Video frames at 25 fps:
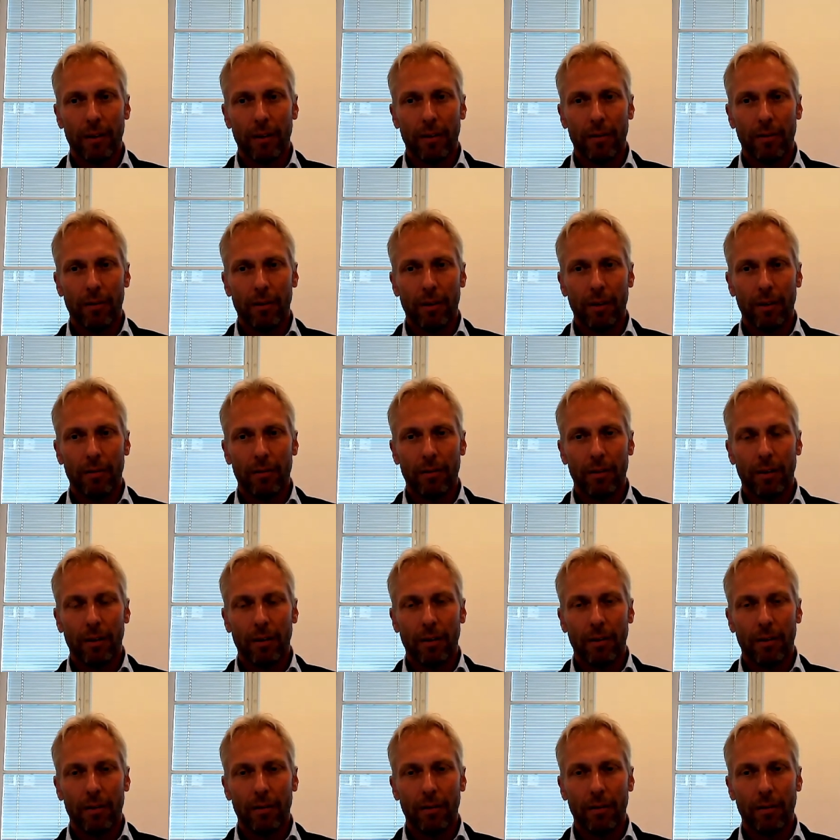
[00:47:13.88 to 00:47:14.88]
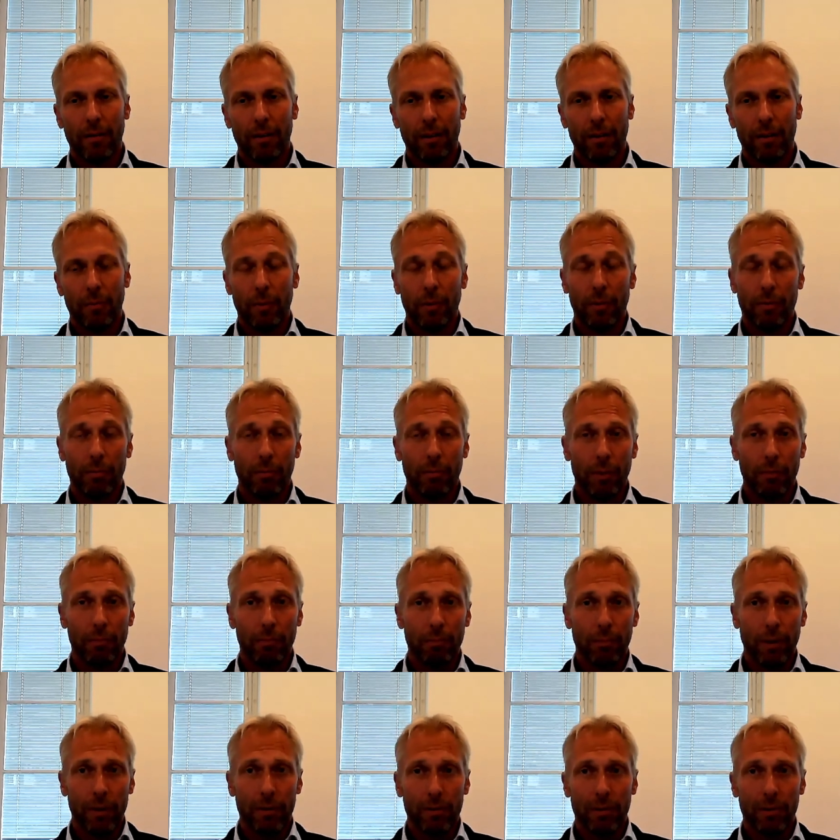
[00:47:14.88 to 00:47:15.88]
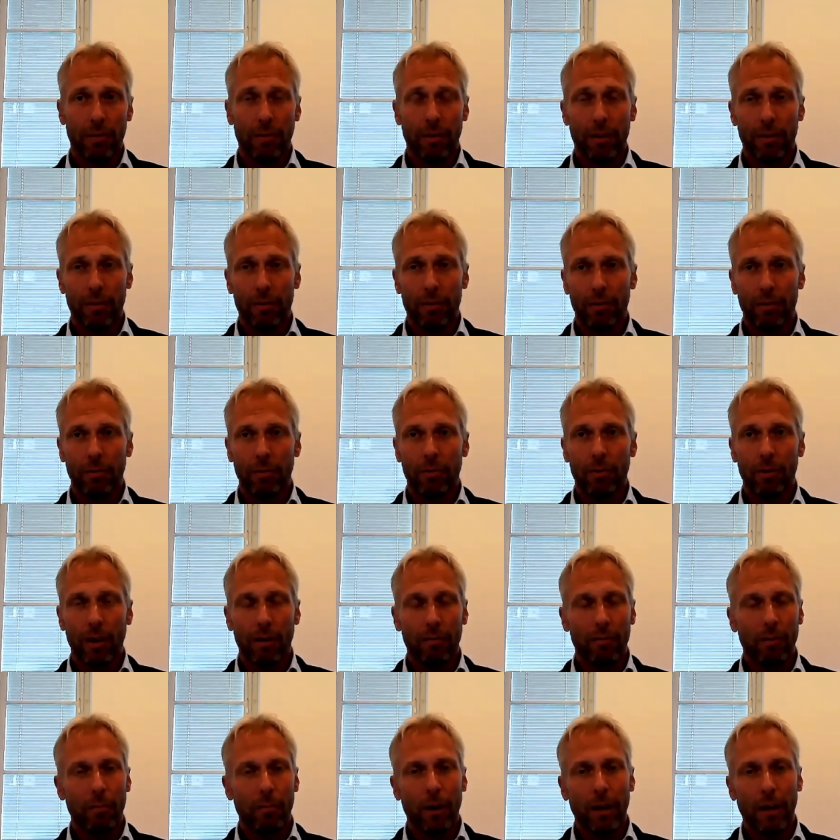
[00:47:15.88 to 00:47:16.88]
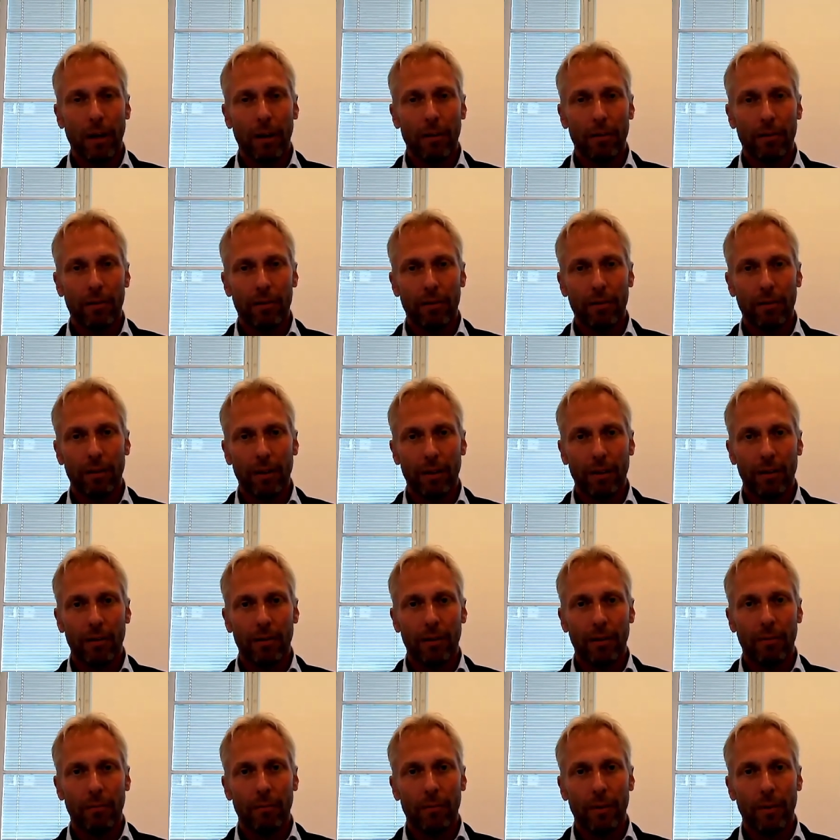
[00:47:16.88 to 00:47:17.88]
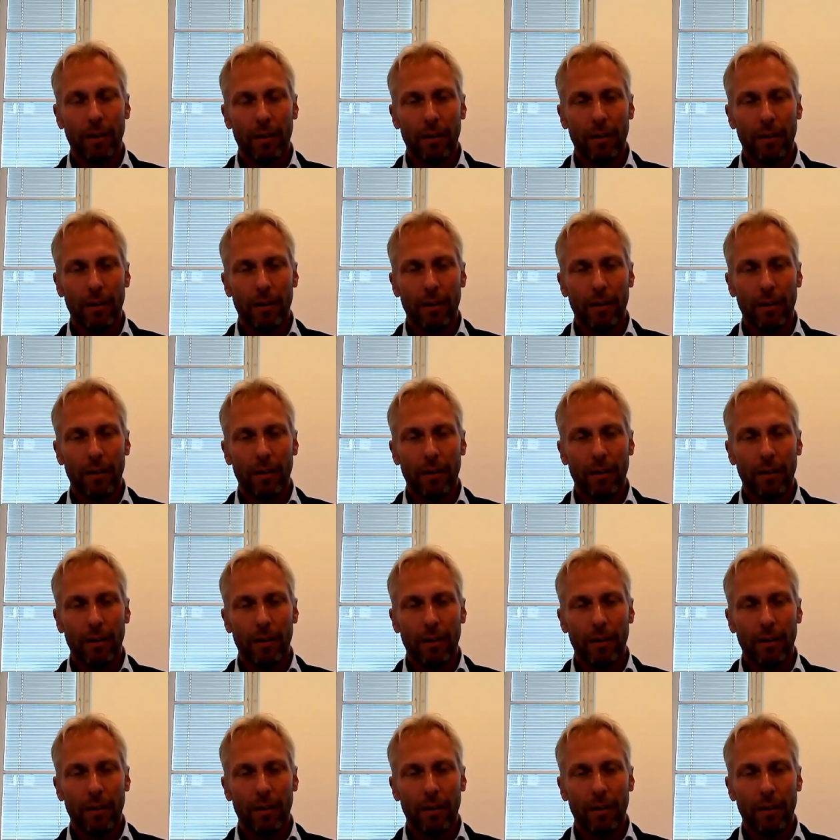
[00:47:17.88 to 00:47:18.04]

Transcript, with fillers: So that's another thing. We, we basically think it's good to have a balance in the team.